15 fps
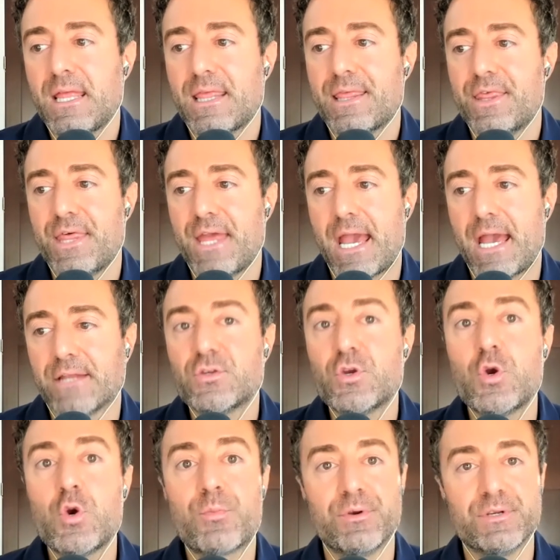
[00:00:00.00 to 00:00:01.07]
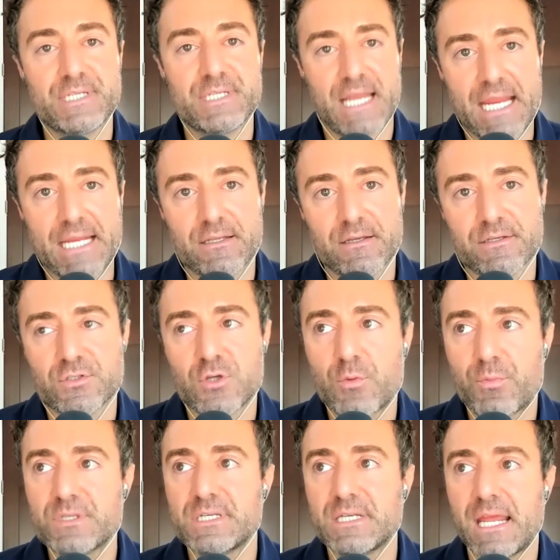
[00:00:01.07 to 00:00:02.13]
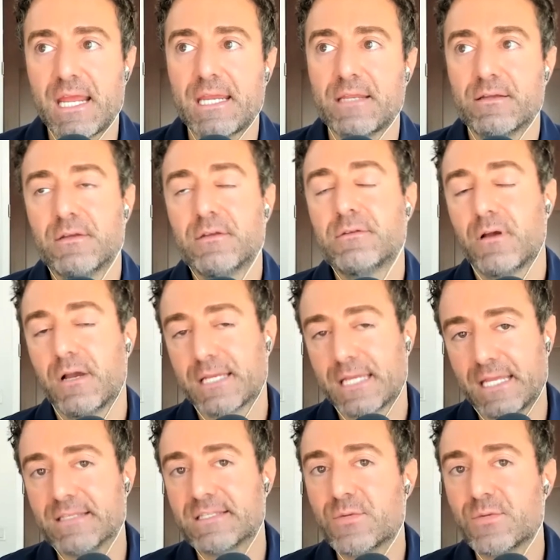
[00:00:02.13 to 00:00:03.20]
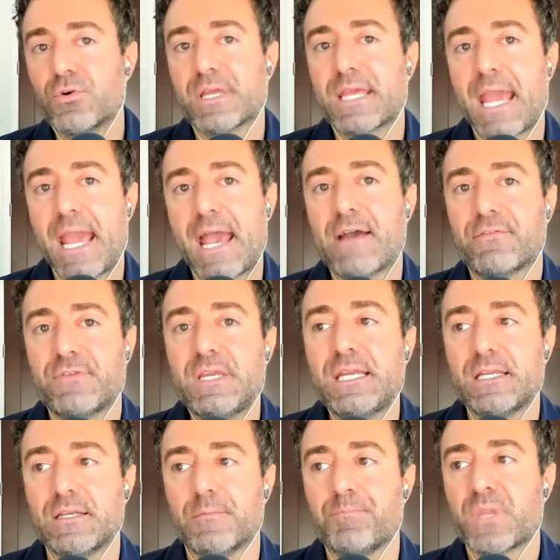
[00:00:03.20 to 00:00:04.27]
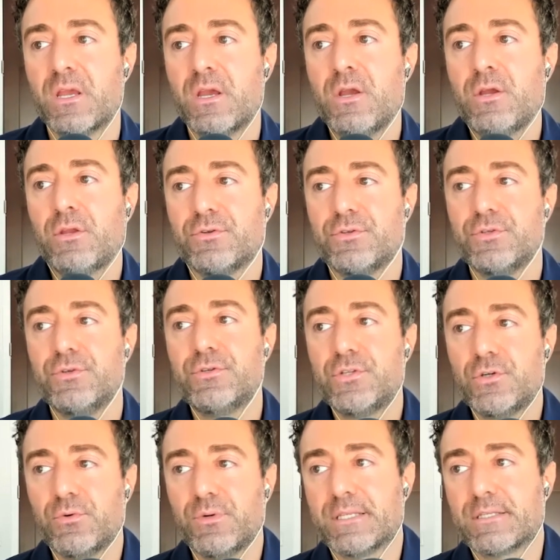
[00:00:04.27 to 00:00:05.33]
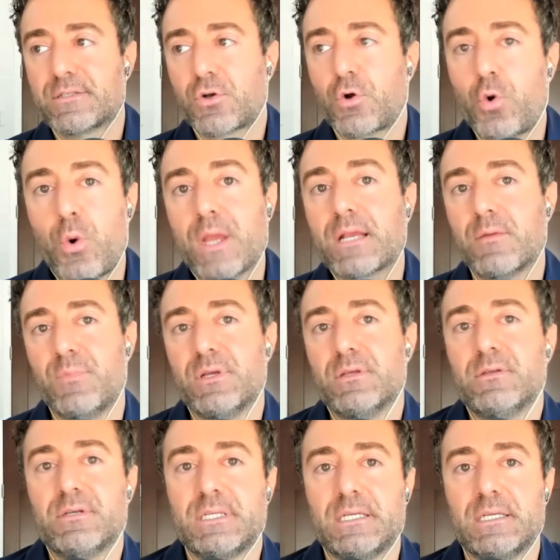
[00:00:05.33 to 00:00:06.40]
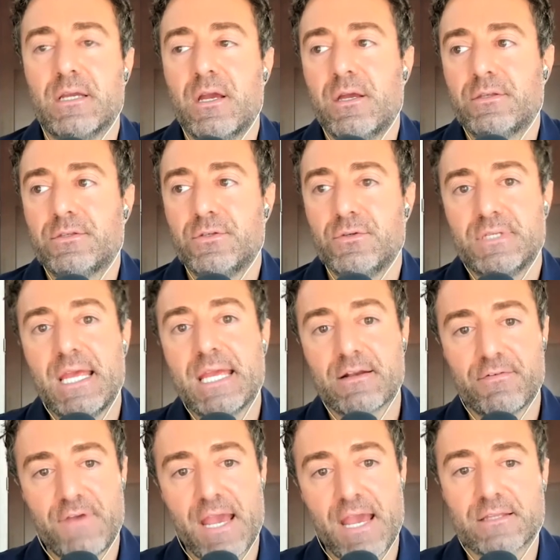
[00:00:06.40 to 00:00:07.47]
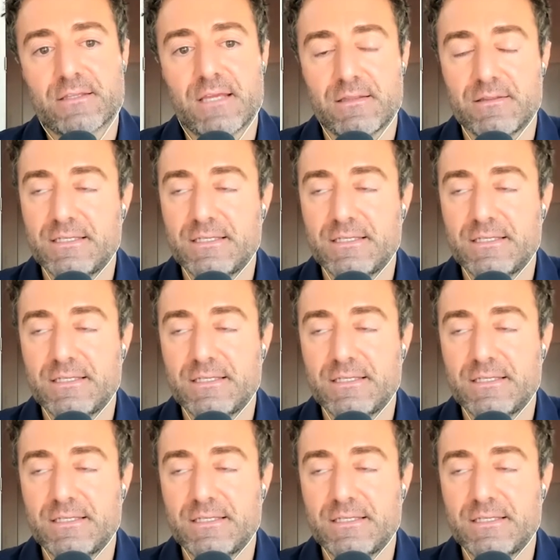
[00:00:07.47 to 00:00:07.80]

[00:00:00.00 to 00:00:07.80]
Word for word: that huperzine A does. Huperzine A, again, similar to caffeine, due to its quick ability to take effect. At